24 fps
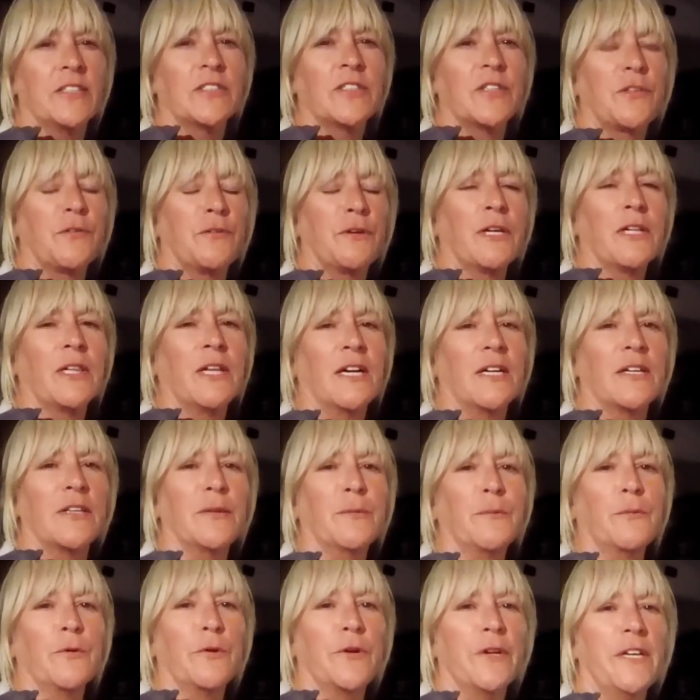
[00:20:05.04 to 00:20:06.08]
It's 3 o'clock in the
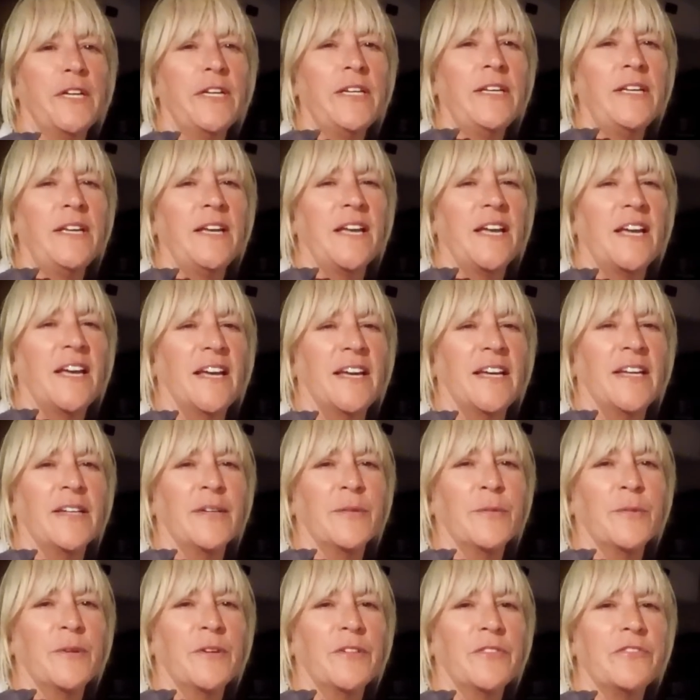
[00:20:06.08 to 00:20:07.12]
morning,
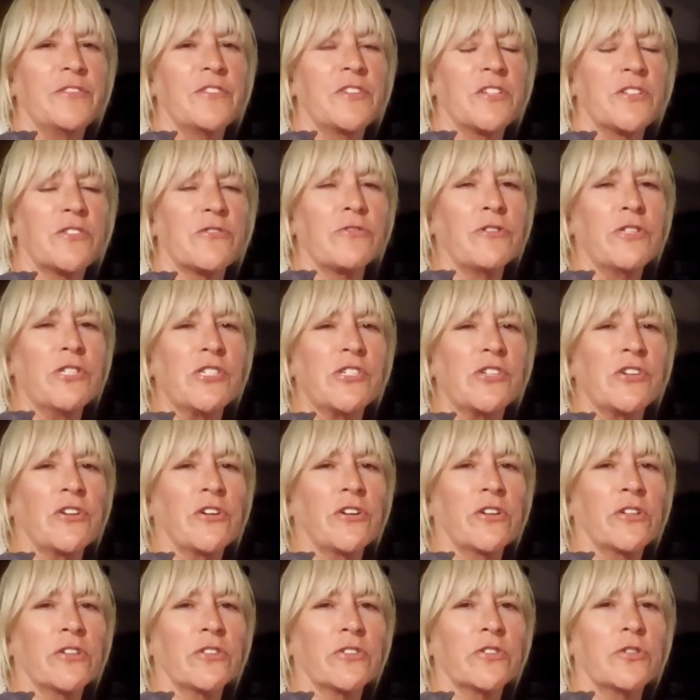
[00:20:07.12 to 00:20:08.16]
and we've just reached
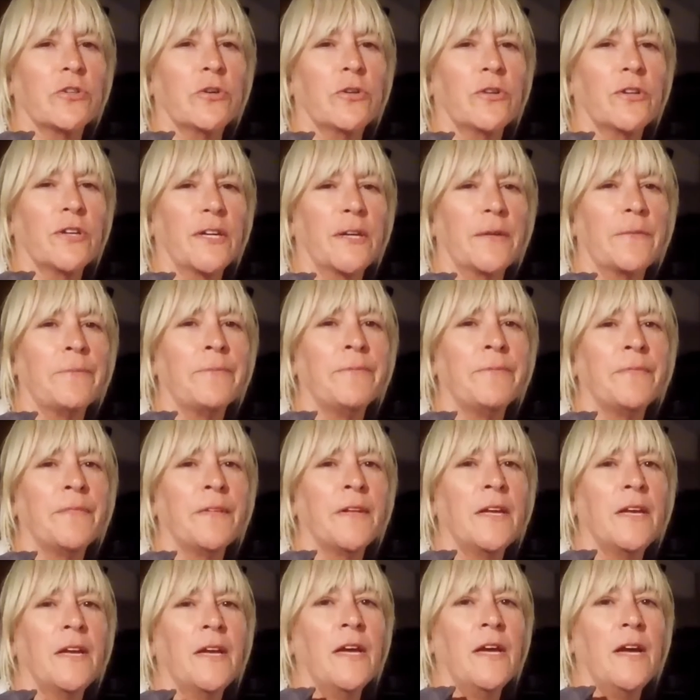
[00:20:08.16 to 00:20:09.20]
Argostoli.
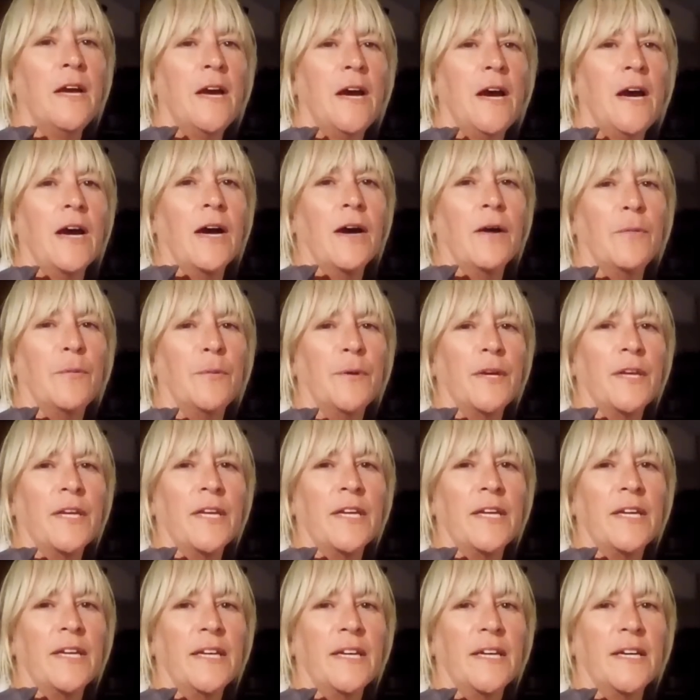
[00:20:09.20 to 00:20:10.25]

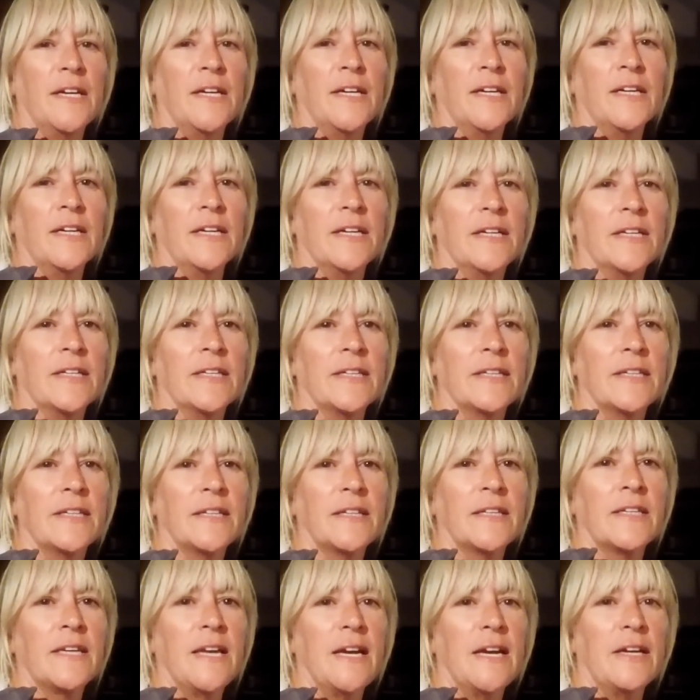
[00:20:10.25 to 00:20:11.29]
We
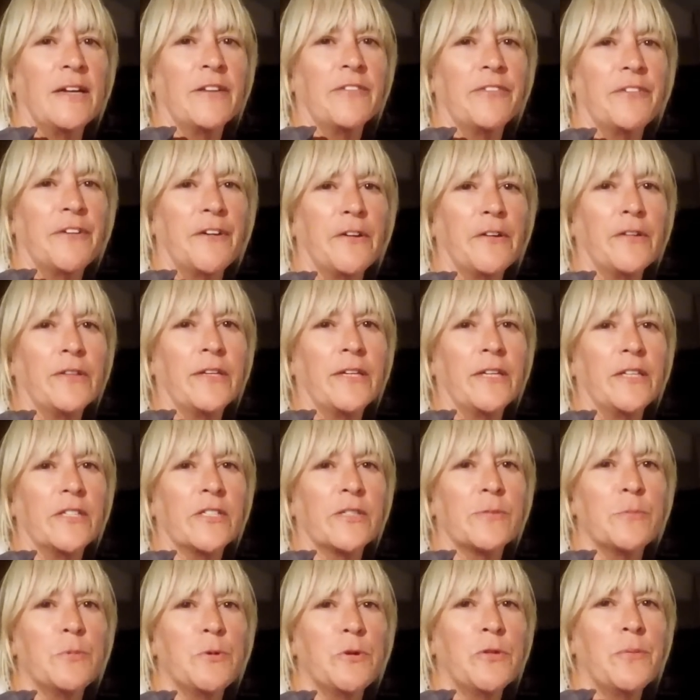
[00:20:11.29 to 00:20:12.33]
had a fairly
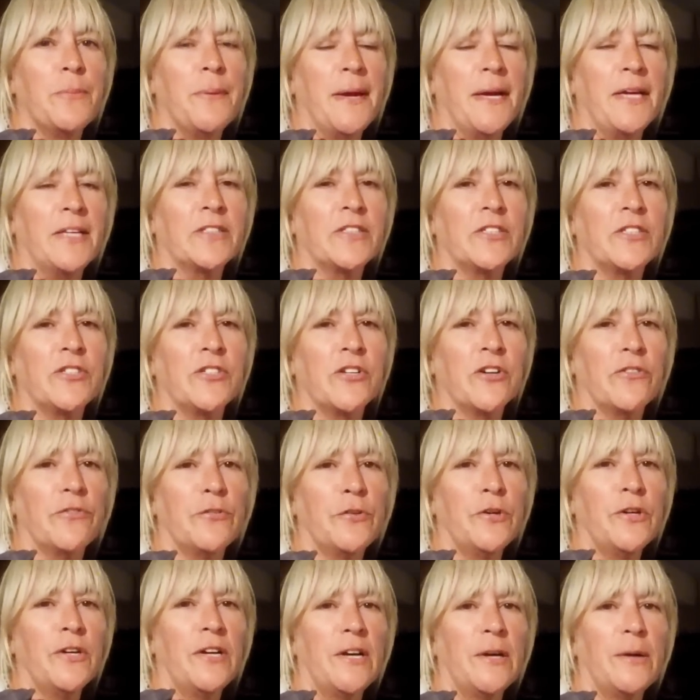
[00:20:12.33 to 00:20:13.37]
smooth passage
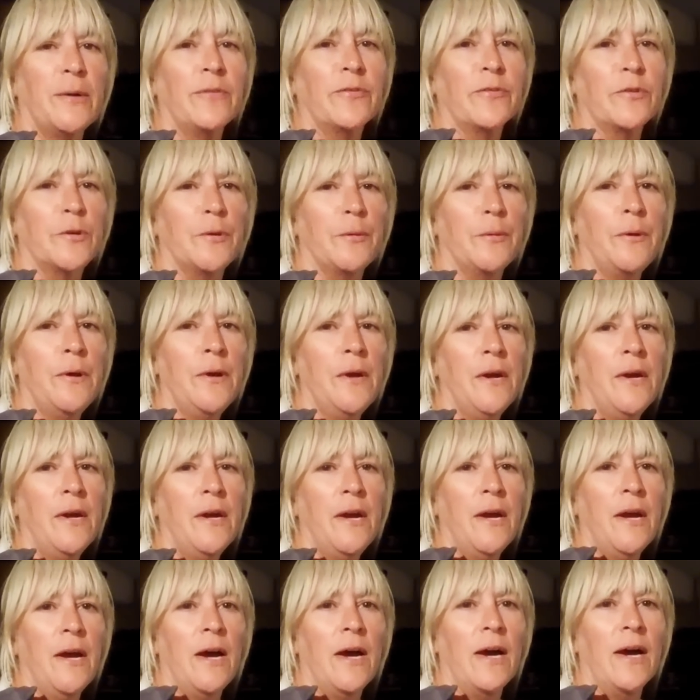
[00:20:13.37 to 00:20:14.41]
over. However,
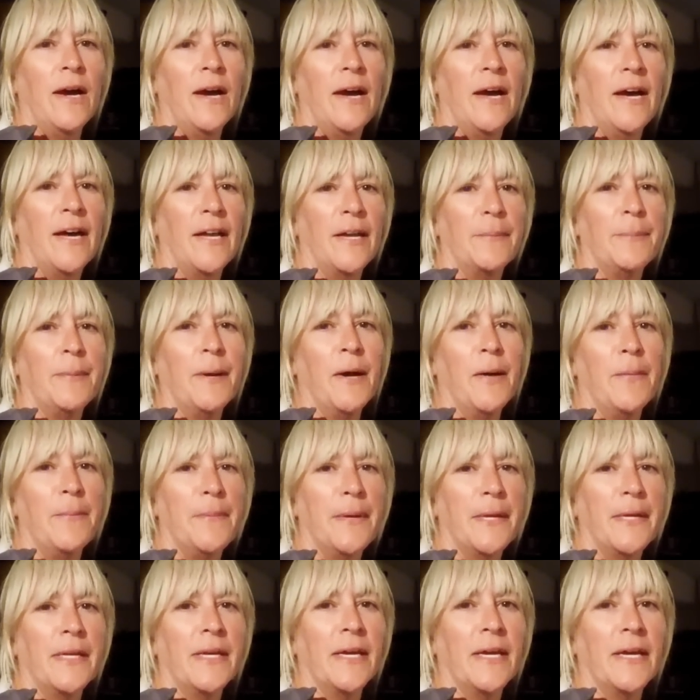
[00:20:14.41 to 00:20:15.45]
at about
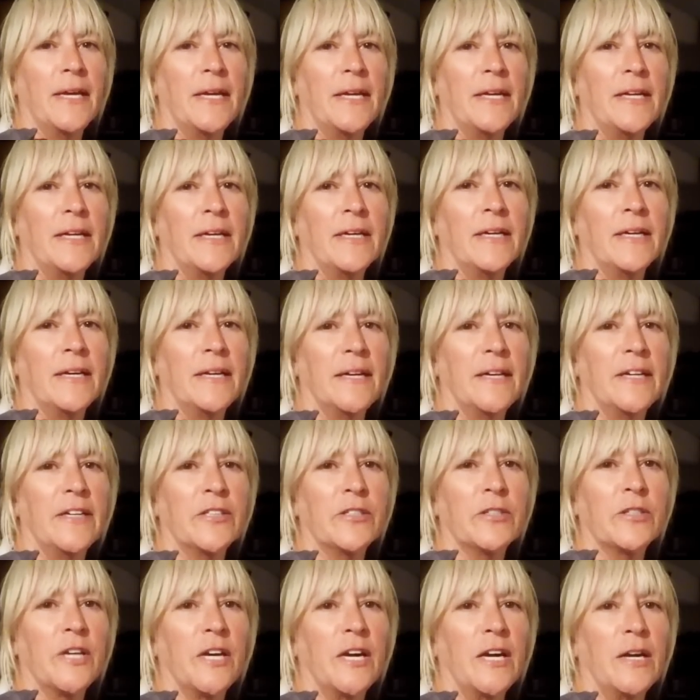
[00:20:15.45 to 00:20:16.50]
midnight,
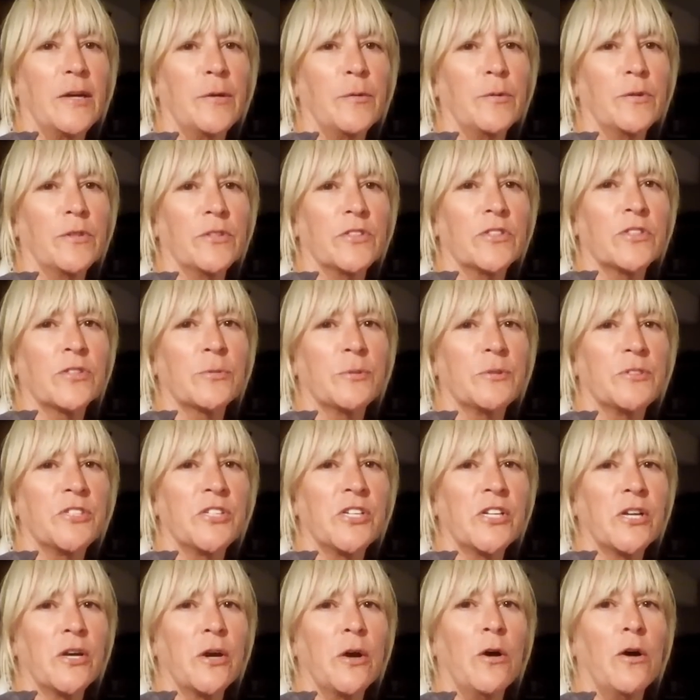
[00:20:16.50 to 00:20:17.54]
as I was
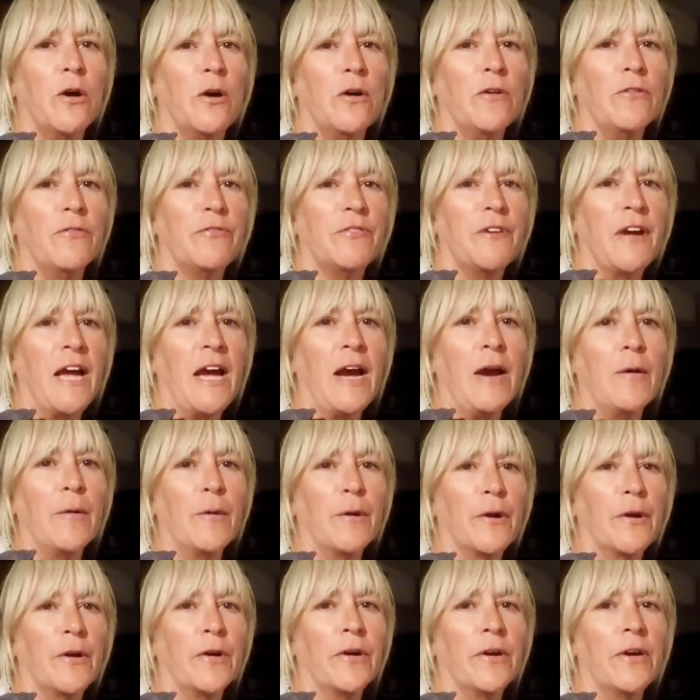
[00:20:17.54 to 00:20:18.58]
switching off
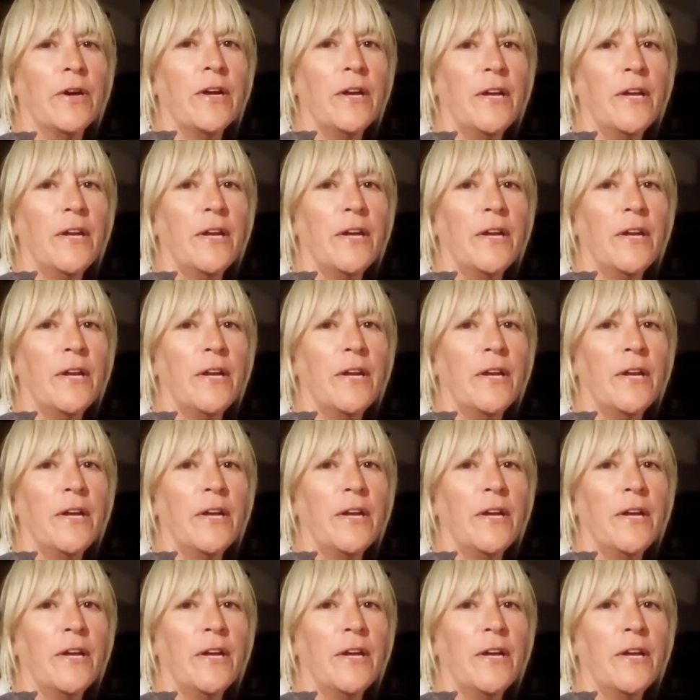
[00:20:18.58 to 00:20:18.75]
our